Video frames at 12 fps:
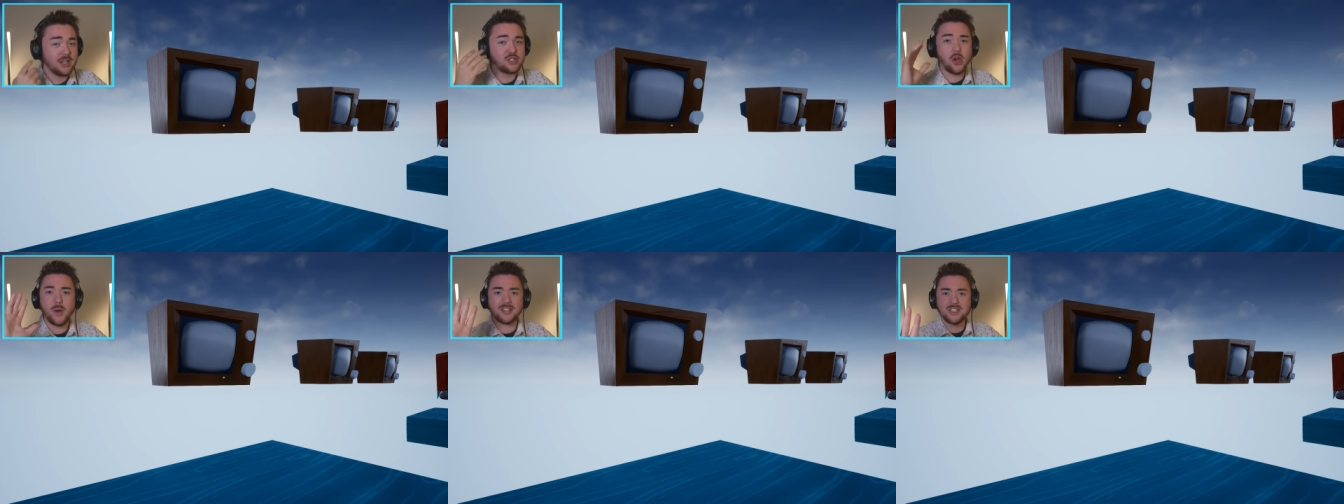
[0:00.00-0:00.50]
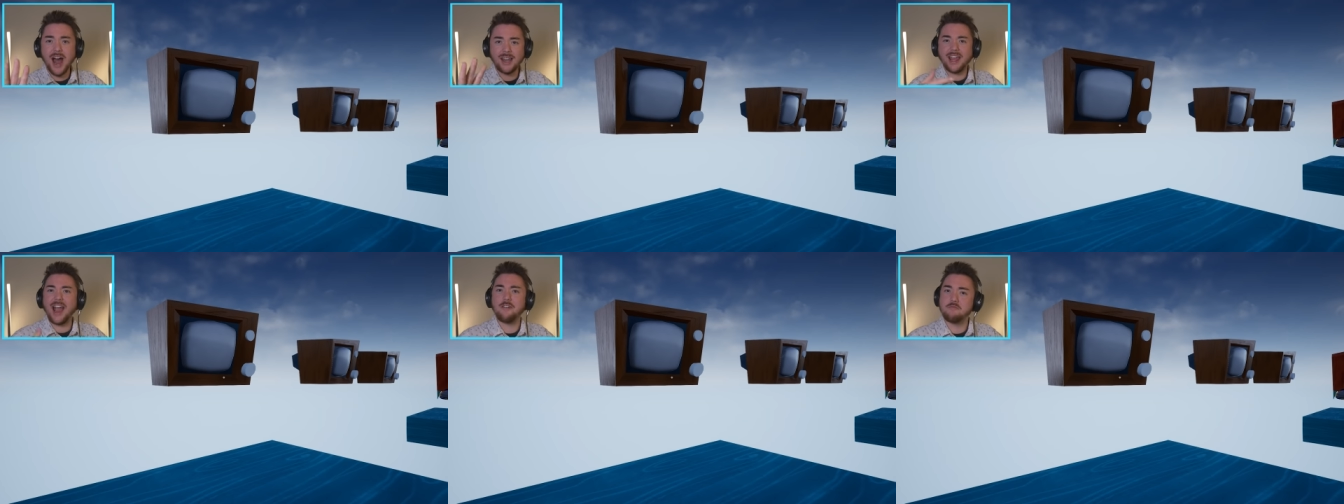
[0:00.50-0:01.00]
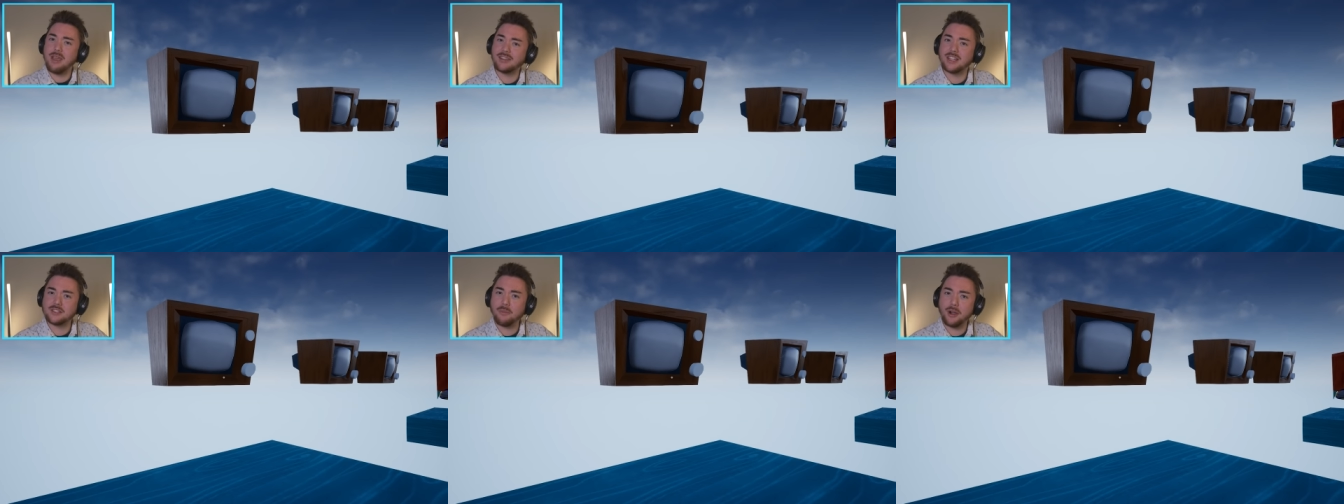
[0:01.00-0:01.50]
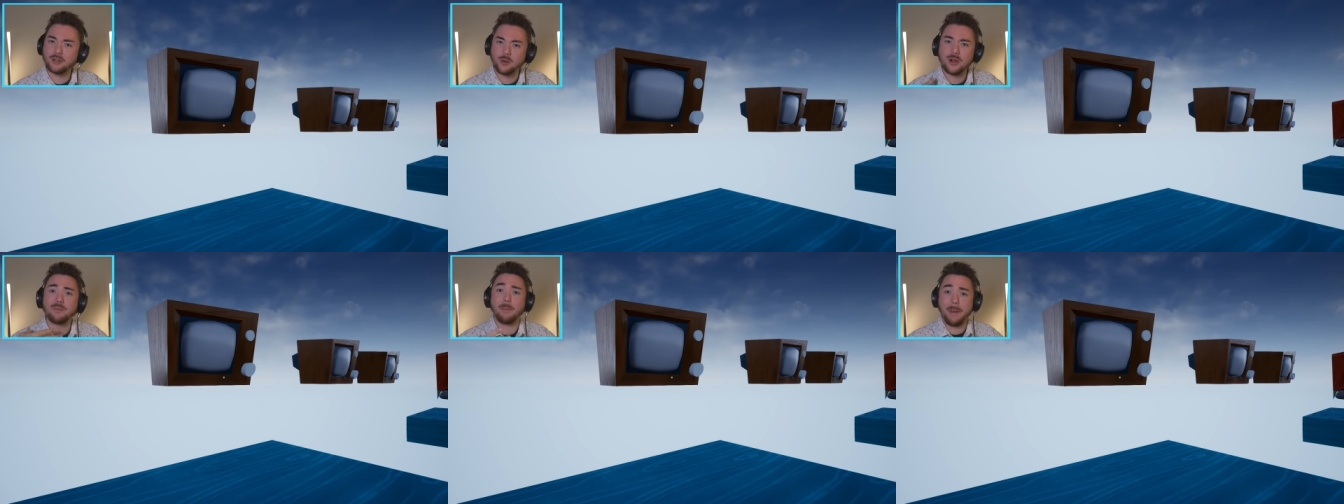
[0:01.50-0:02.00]
So it's not like I've made this
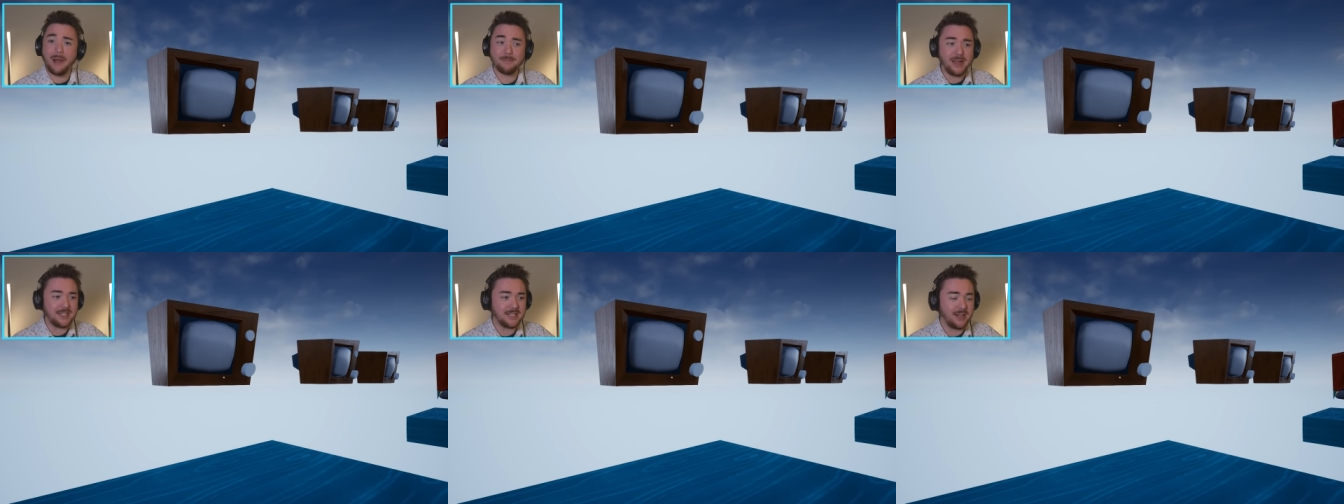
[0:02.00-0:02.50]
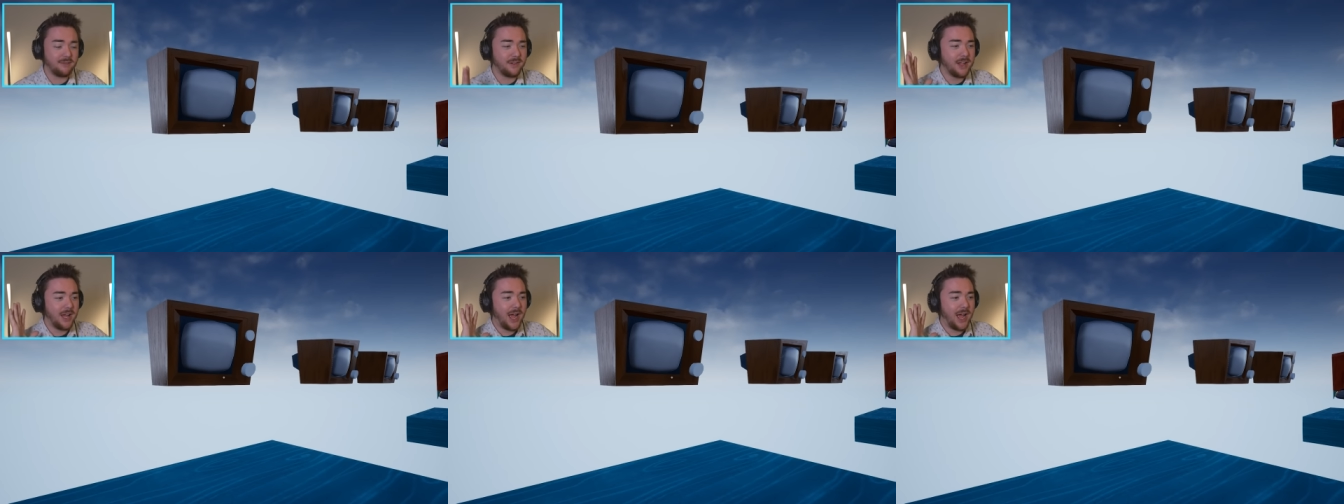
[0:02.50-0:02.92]
parkour and prepared myself.